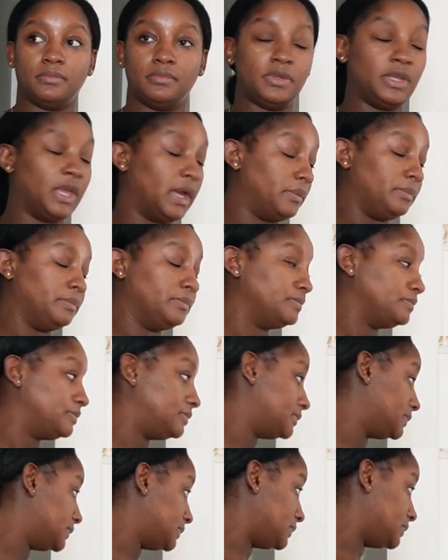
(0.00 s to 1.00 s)
Yeah,
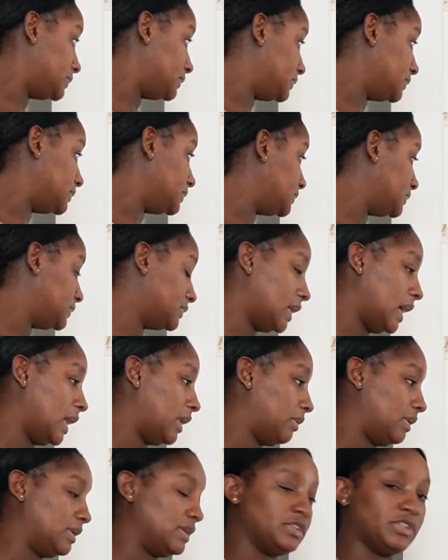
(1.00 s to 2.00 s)

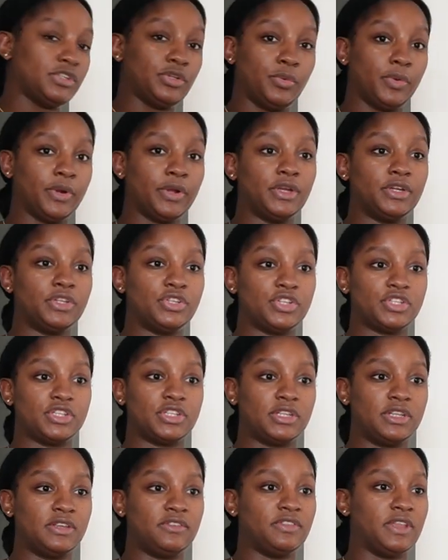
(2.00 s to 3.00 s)
anyway, so we're gonna just
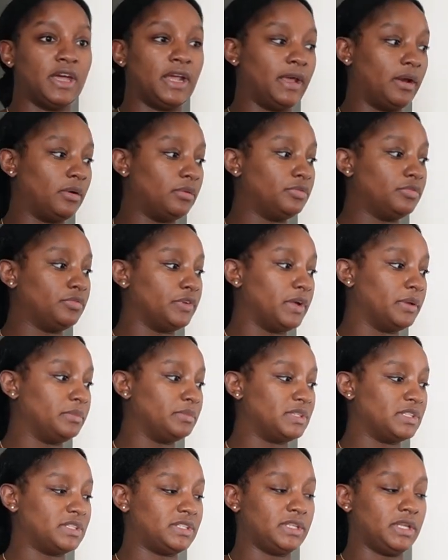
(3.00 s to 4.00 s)
leave that out for him
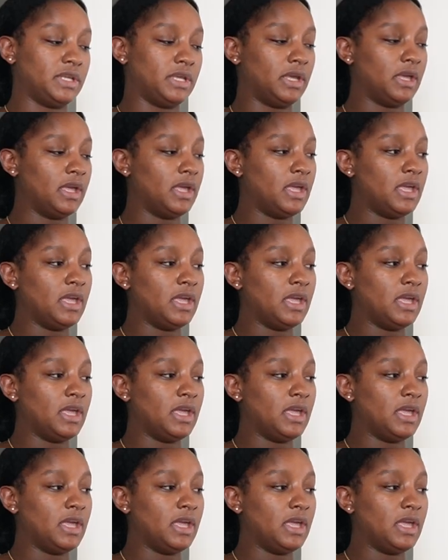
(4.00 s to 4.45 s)
to see.